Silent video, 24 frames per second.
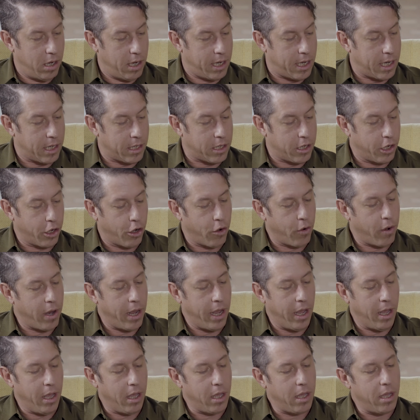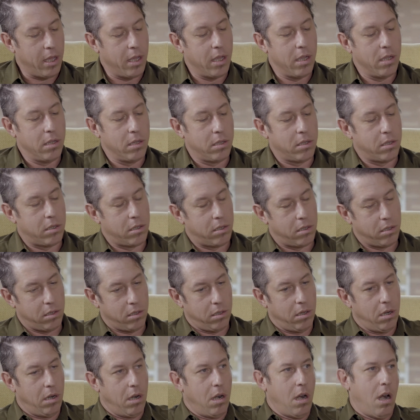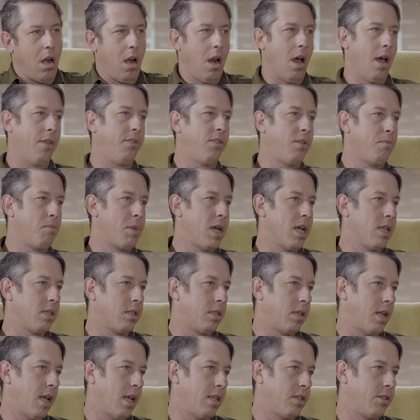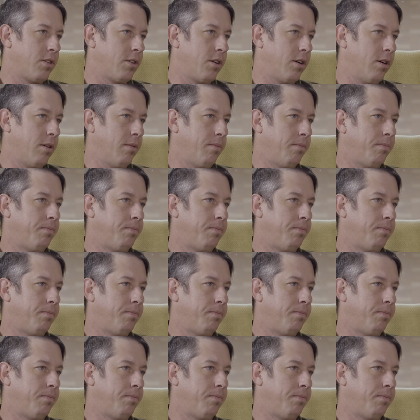disagree is not the best answer.